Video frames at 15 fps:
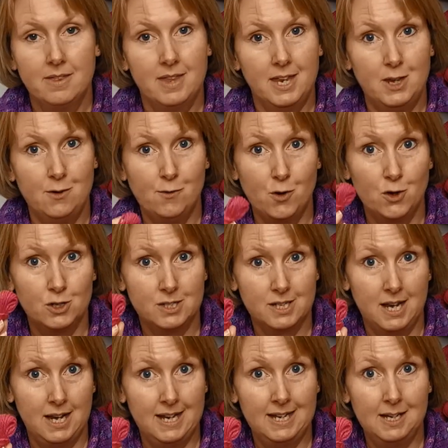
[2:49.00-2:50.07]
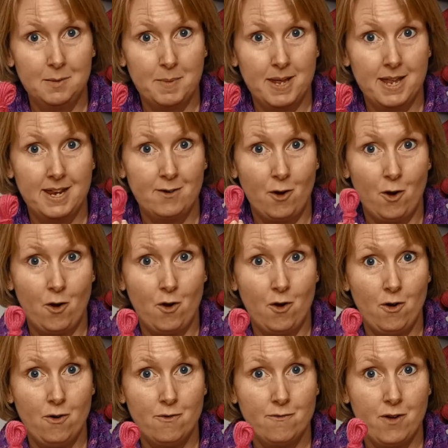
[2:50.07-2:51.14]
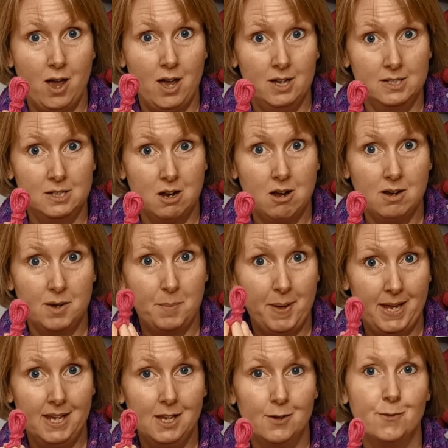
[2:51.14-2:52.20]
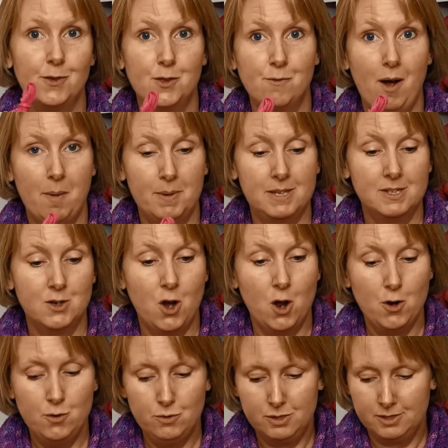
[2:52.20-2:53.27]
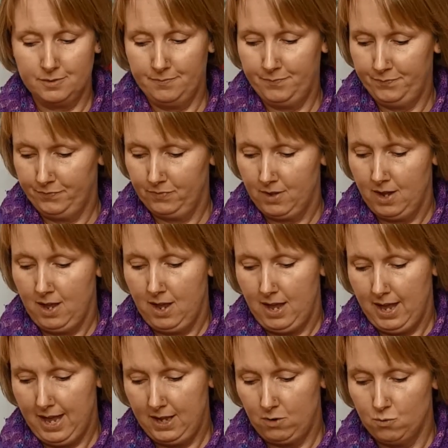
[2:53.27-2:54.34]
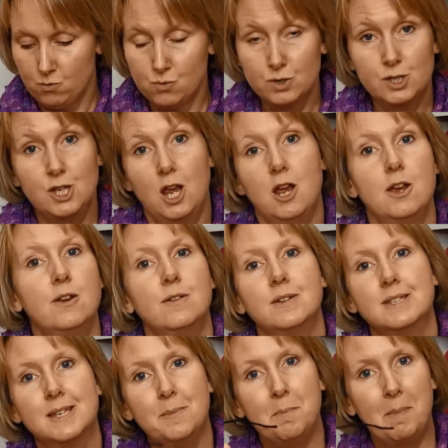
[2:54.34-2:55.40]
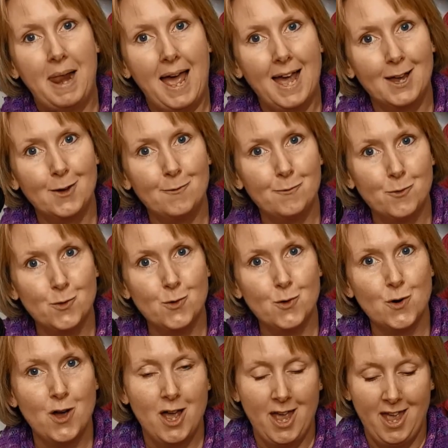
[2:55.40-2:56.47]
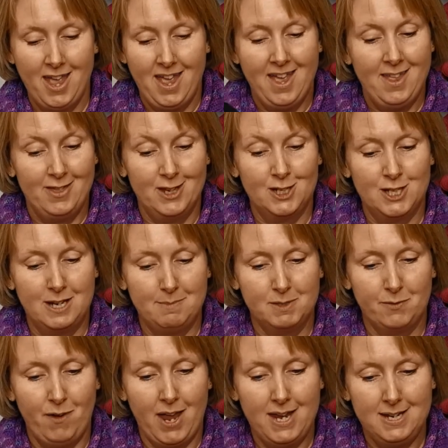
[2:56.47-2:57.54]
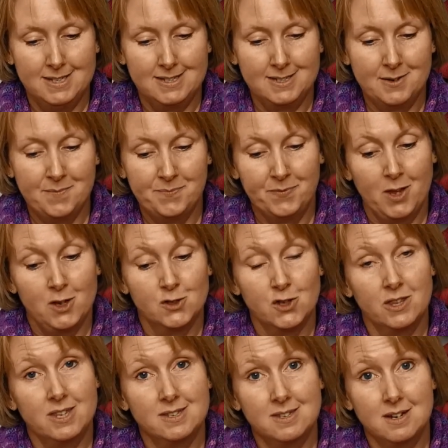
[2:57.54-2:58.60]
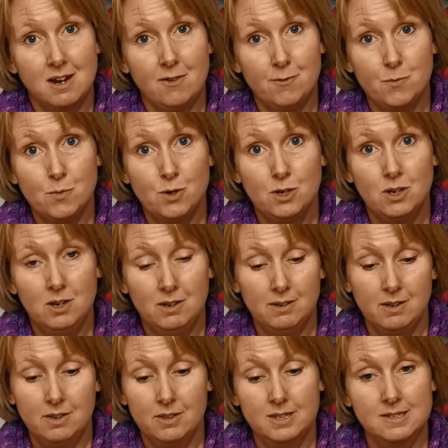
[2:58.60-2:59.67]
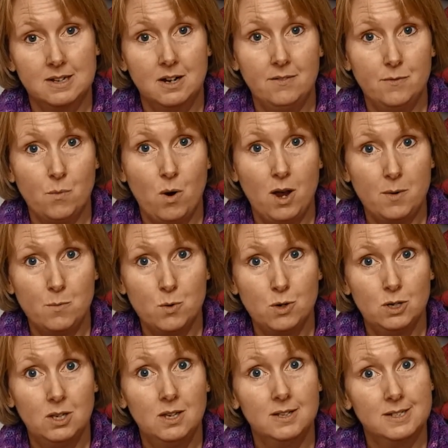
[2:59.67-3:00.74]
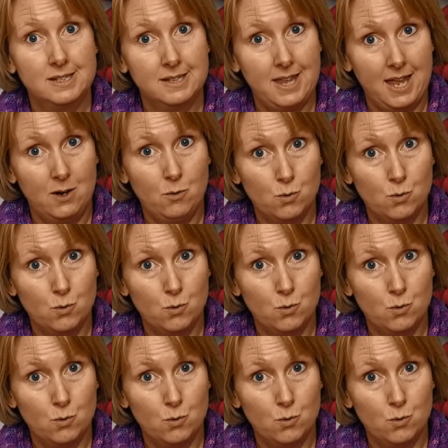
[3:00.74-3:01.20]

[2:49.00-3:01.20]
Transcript: Then you've got a little bit of dark pink for the rabbit's nose, and also some black for the sheep's face. So there's enough wool, there's enough white wool to then